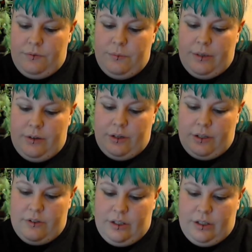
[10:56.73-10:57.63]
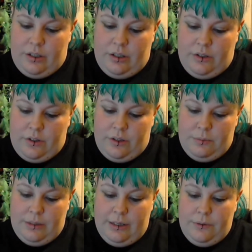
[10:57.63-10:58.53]
from there it can take another
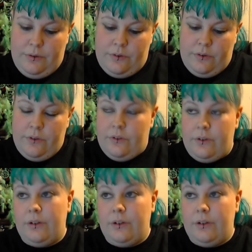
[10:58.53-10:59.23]
couple of hours. So